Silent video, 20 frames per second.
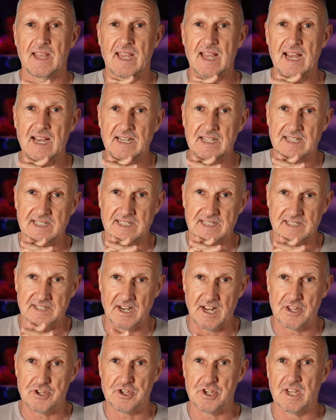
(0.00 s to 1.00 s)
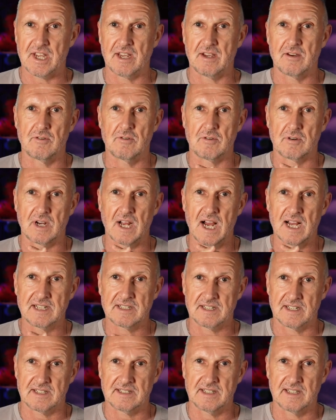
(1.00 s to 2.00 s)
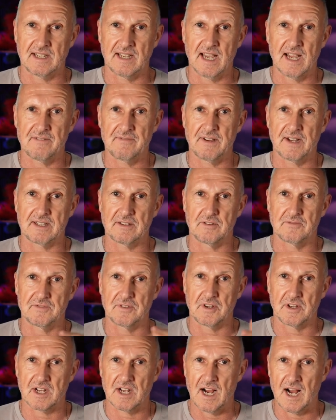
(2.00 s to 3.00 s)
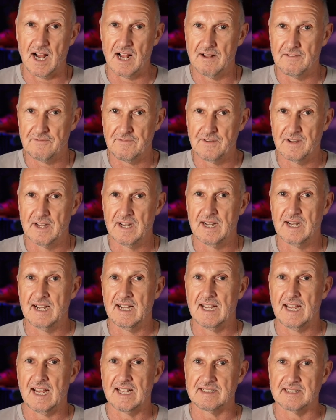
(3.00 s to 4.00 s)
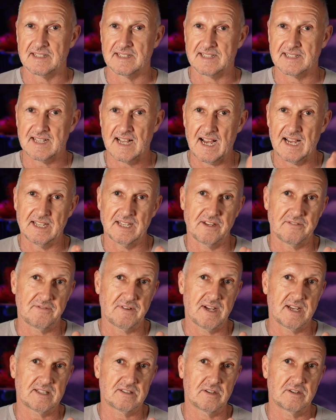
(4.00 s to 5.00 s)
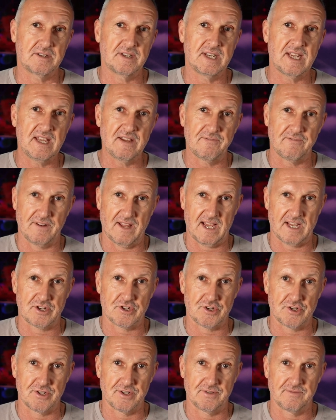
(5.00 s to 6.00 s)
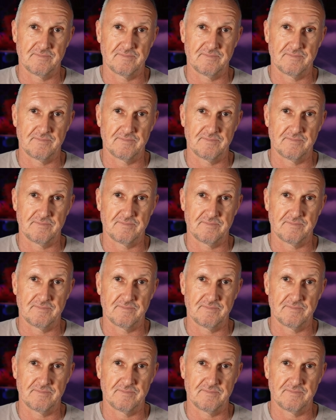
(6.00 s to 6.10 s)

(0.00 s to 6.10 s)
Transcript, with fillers: Any stretching or contracting effect of the calf has a side effect on knee flexion.